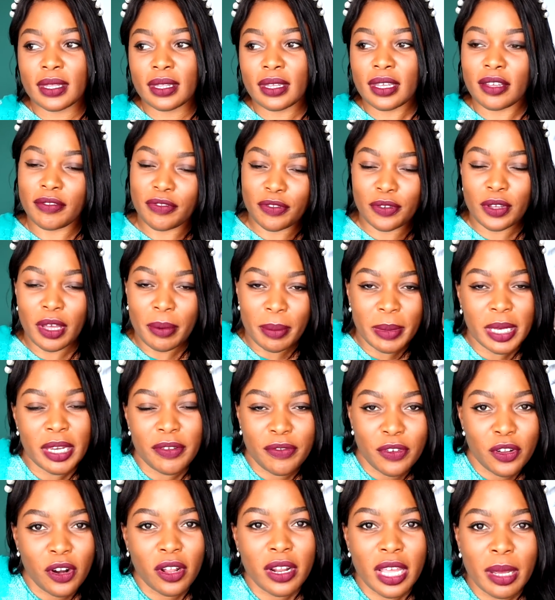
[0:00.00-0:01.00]
if
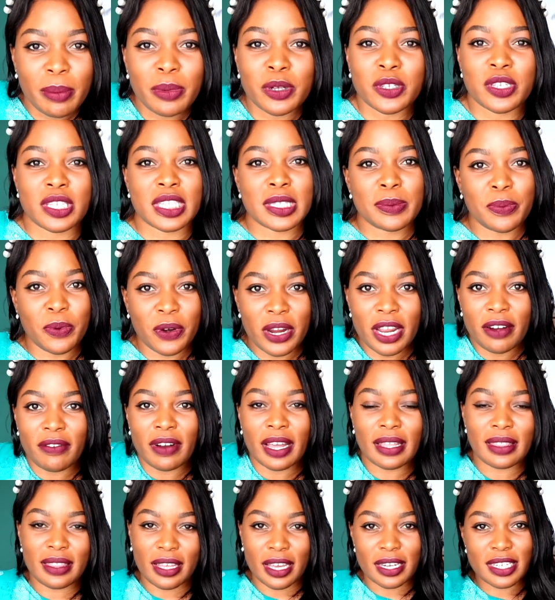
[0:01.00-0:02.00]
you're not able to spray it
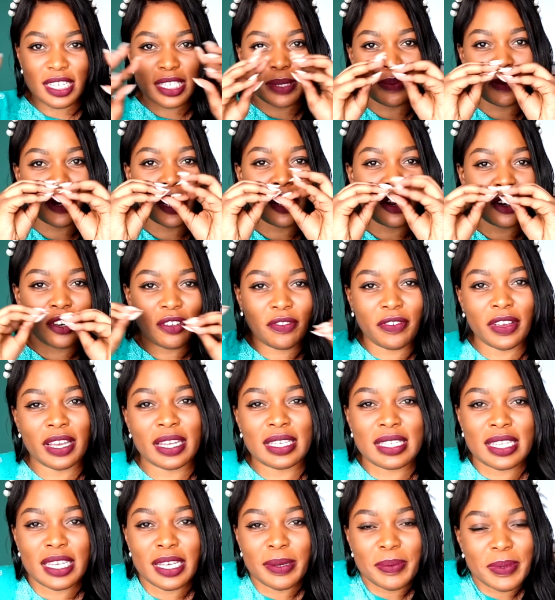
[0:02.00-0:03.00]
right there, just spray it on your
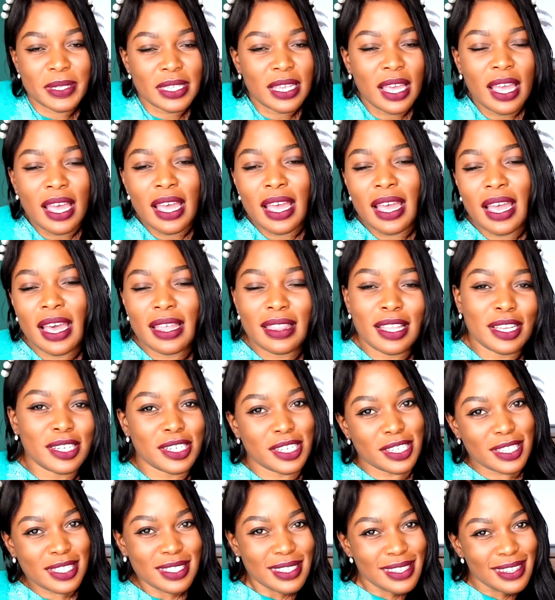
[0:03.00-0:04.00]
fingertips and then
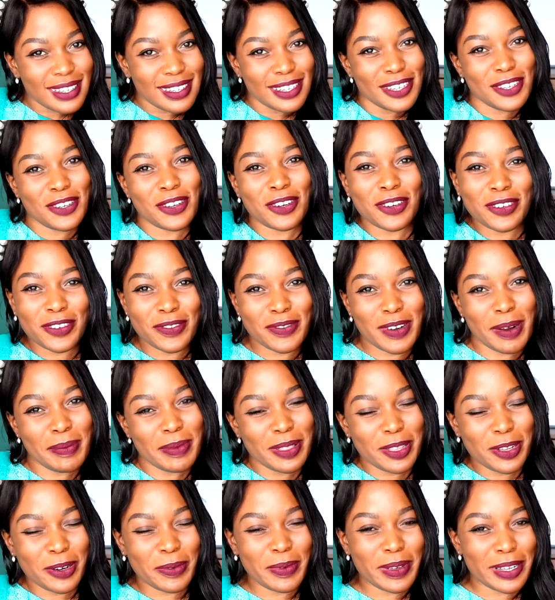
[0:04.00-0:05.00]
just, you know, rub a
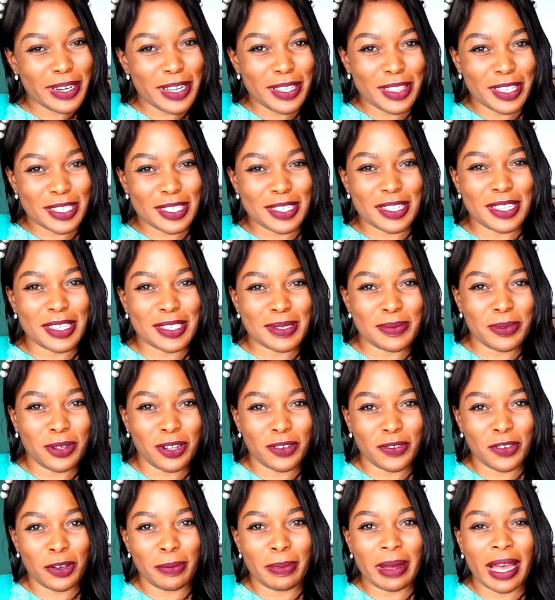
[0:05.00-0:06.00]
little bit in the small
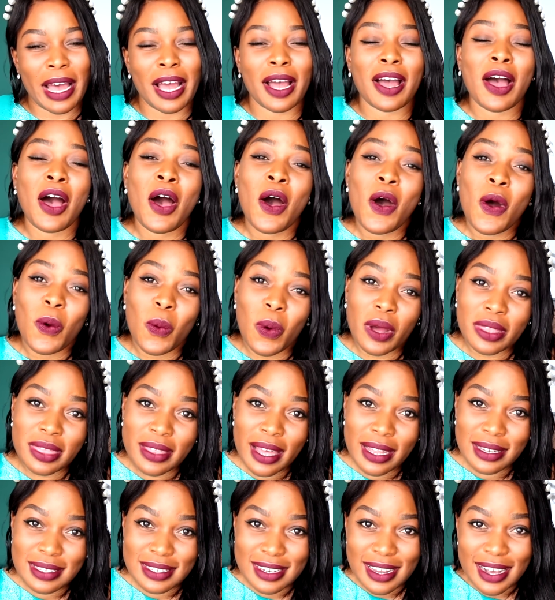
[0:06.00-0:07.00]
of your back. What
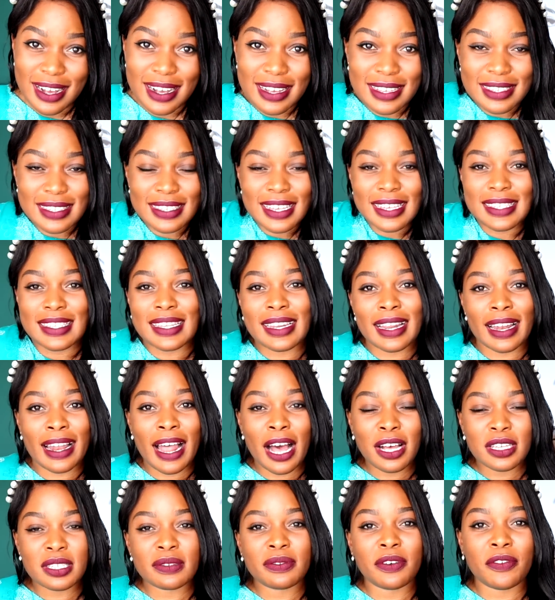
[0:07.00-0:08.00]
that does is it
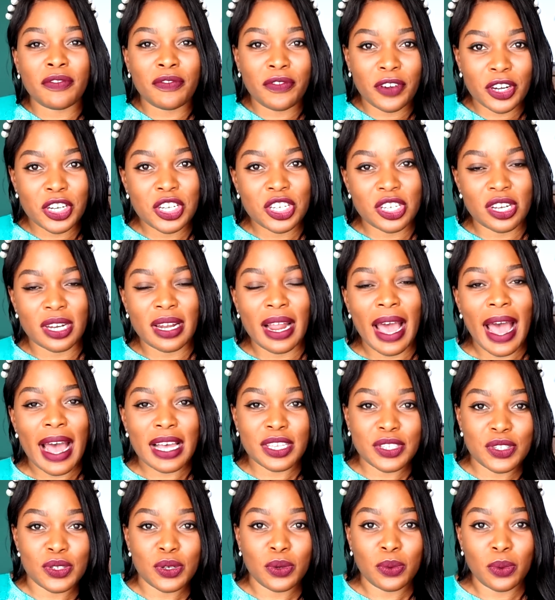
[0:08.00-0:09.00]
allows for friction
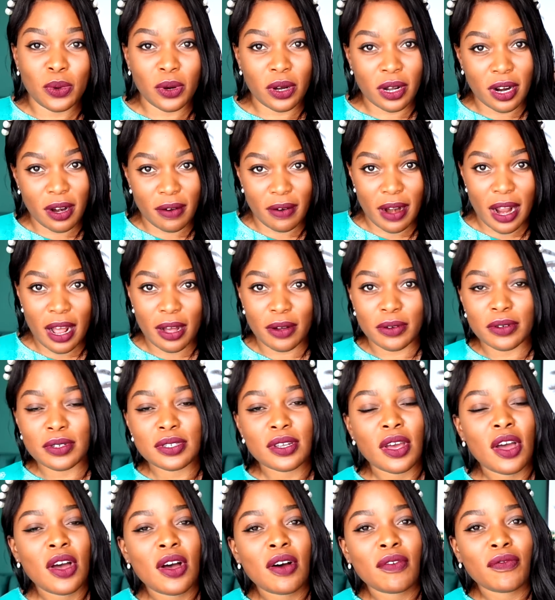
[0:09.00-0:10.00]
as you walk around
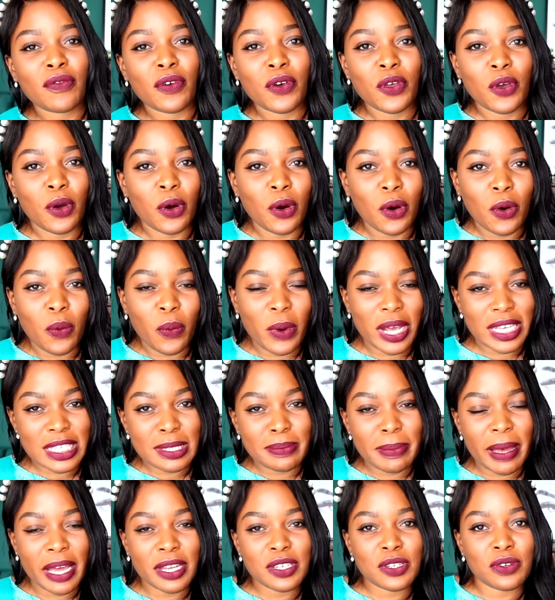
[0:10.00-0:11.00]
for your
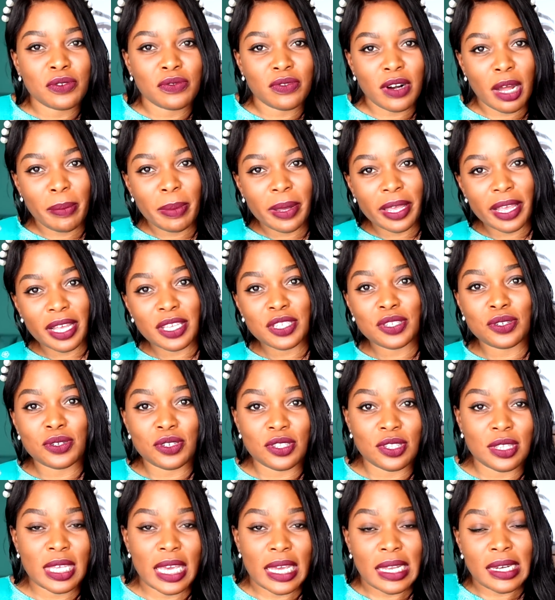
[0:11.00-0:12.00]
waistband to rub against your
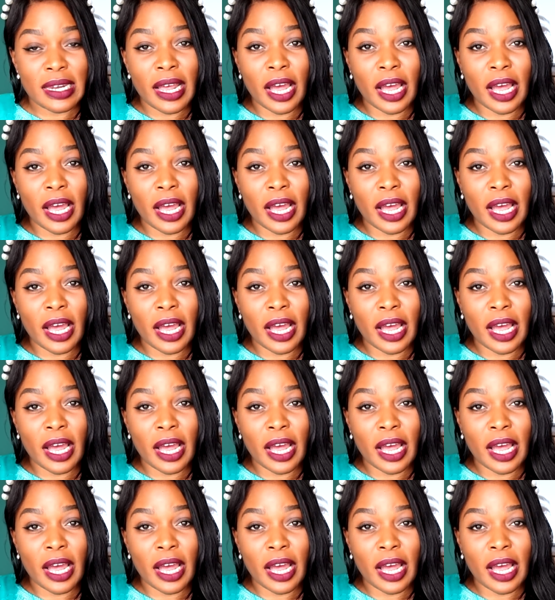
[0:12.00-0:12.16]
skin